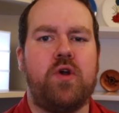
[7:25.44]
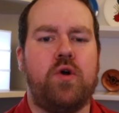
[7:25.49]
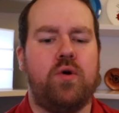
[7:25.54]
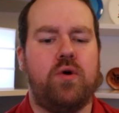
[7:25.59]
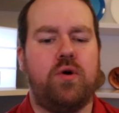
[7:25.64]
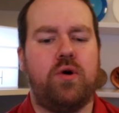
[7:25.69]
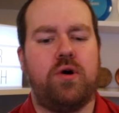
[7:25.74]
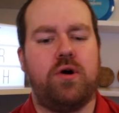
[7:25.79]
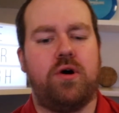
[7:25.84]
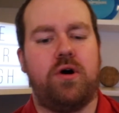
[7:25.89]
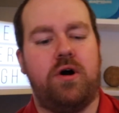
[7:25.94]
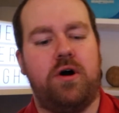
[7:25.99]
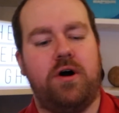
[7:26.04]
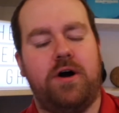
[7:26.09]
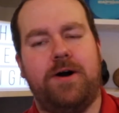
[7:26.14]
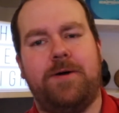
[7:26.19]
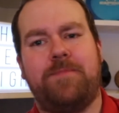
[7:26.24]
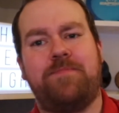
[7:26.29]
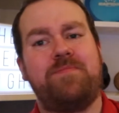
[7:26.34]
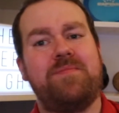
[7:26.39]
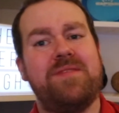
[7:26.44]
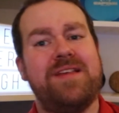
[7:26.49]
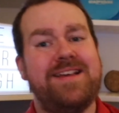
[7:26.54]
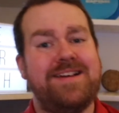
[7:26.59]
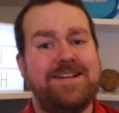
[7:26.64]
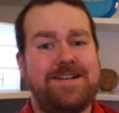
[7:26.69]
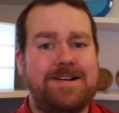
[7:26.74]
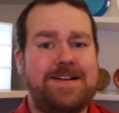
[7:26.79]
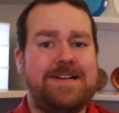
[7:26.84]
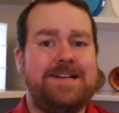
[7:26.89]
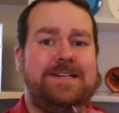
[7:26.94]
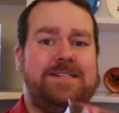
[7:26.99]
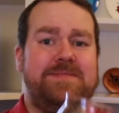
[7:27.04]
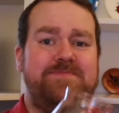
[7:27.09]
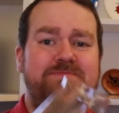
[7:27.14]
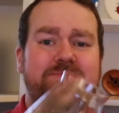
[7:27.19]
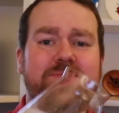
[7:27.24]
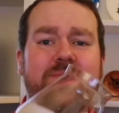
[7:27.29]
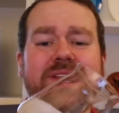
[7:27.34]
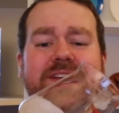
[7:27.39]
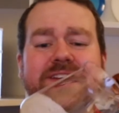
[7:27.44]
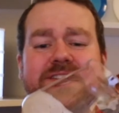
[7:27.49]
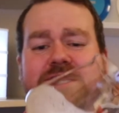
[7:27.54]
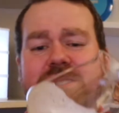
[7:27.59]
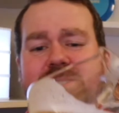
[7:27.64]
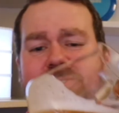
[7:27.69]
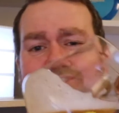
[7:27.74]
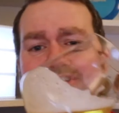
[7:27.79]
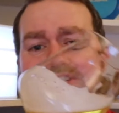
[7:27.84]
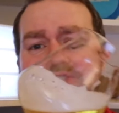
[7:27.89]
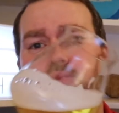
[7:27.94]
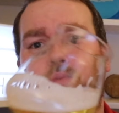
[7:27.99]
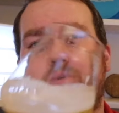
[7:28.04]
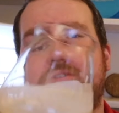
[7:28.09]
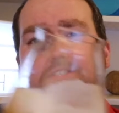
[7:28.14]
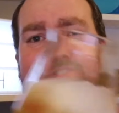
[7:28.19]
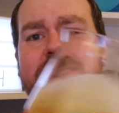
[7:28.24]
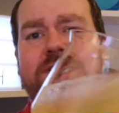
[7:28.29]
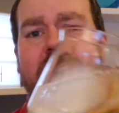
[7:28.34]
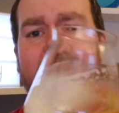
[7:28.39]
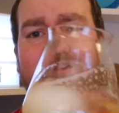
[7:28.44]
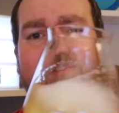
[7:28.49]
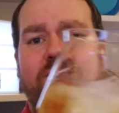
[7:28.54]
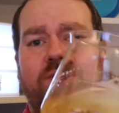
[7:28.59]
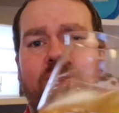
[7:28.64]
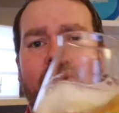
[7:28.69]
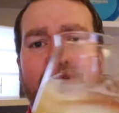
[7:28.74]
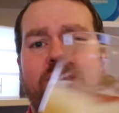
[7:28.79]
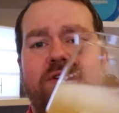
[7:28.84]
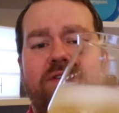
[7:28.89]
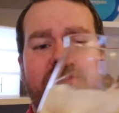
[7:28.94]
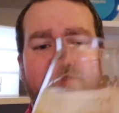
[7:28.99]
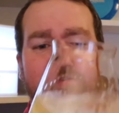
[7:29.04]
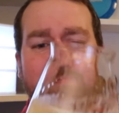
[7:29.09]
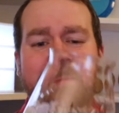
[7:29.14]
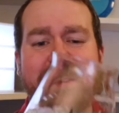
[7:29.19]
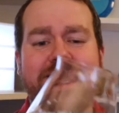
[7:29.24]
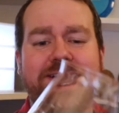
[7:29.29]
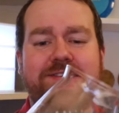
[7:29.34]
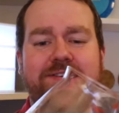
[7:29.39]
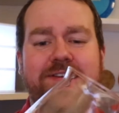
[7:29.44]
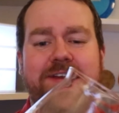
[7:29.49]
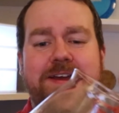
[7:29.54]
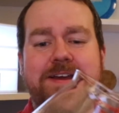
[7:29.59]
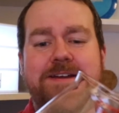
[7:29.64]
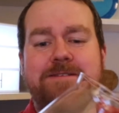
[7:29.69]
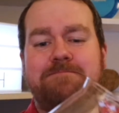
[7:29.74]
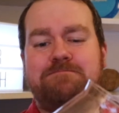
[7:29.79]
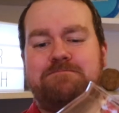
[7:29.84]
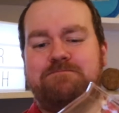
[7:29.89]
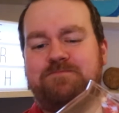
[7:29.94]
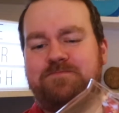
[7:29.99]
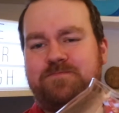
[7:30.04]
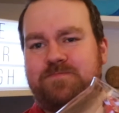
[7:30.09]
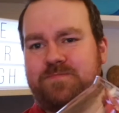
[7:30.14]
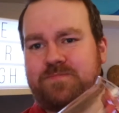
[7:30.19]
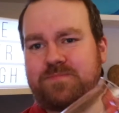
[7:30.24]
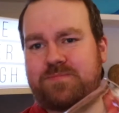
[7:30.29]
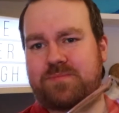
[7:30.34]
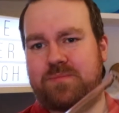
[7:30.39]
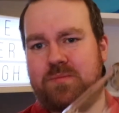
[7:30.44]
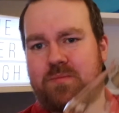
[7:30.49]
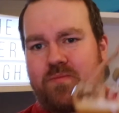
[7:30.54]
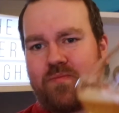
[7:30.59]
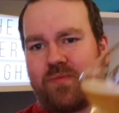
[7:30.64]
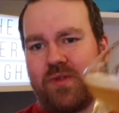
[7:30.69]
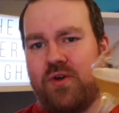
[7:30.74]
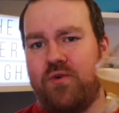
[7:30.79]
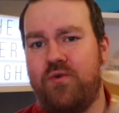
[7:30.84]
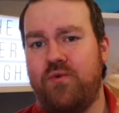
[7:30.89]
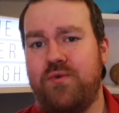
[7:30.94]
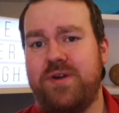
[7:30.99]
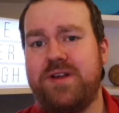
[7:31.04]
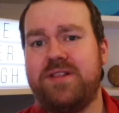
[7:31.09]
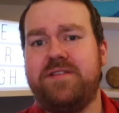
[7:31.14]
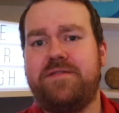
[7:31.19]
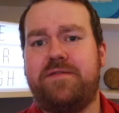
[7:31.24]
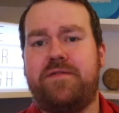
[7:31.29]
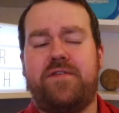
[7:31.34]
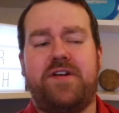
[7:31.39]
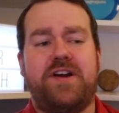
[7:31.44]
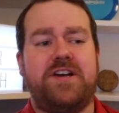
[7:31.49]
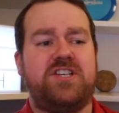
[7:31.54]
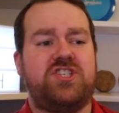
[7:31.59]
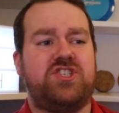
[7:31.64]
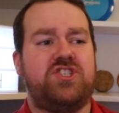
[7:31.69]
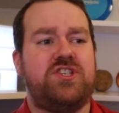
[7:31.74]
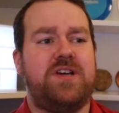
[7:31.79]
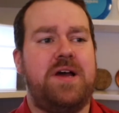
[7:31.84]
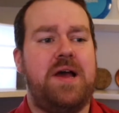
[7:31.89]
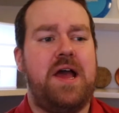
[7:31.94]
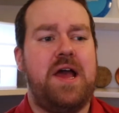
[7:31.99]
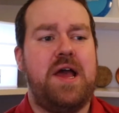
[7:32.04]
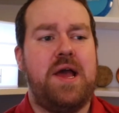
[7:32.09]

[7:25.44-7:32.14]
Oh, this is just what the doctor ordered for me today. Really fresh.